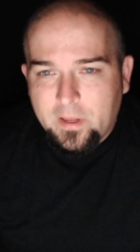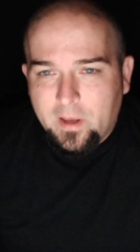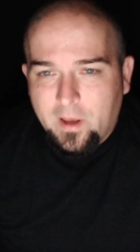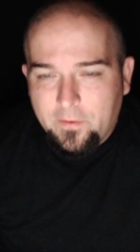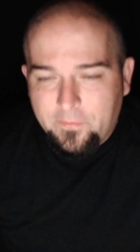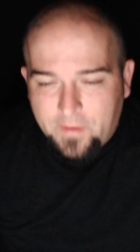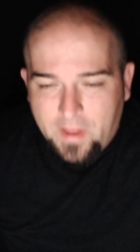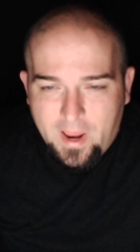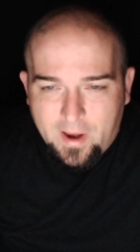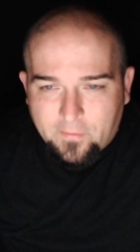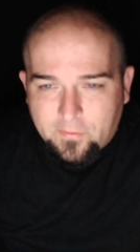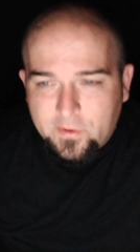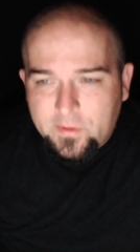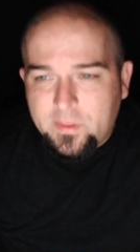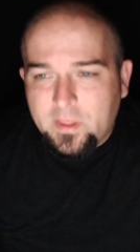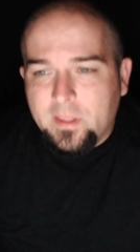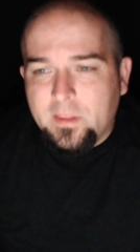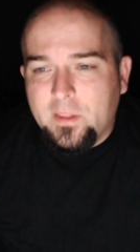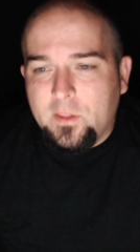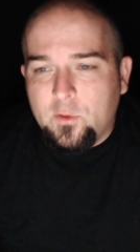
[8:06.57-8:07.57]
of
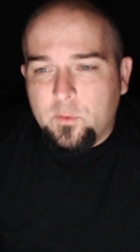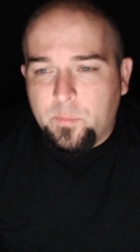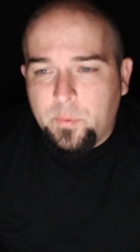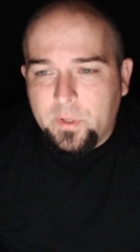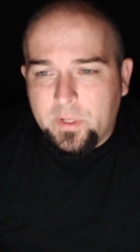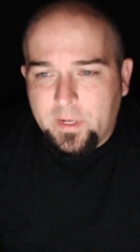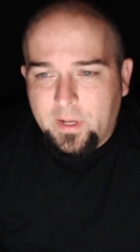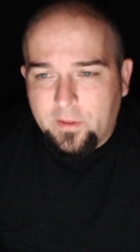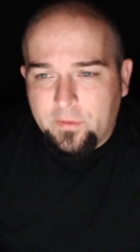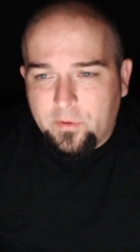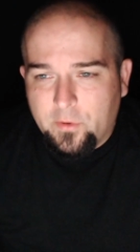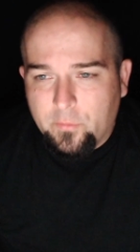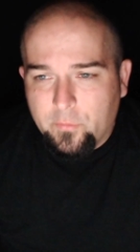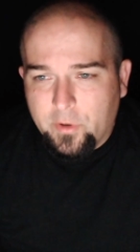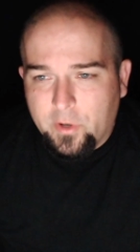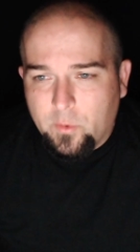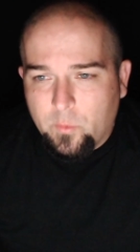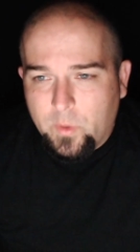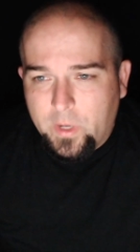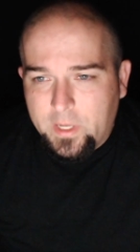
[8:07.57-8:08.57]
everything that you put out there,
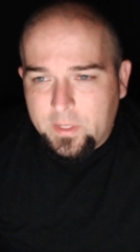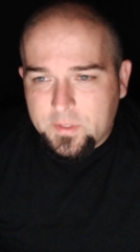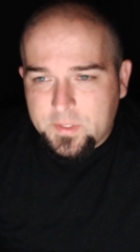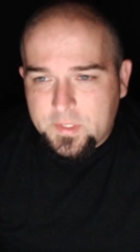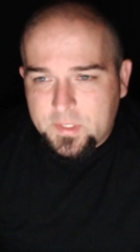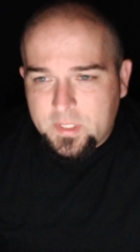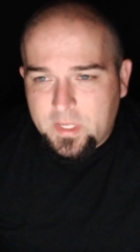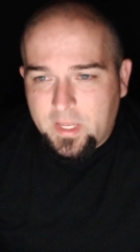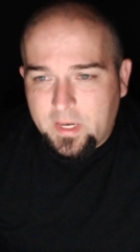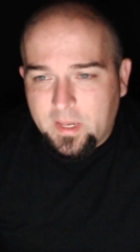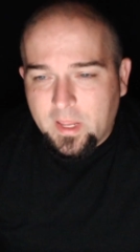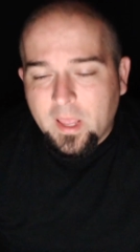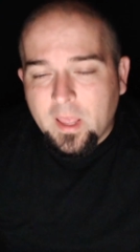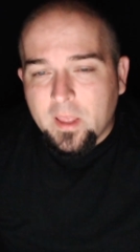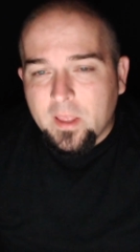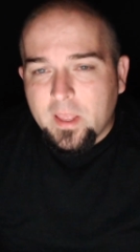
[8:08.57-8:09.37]
Rick Wiles, is that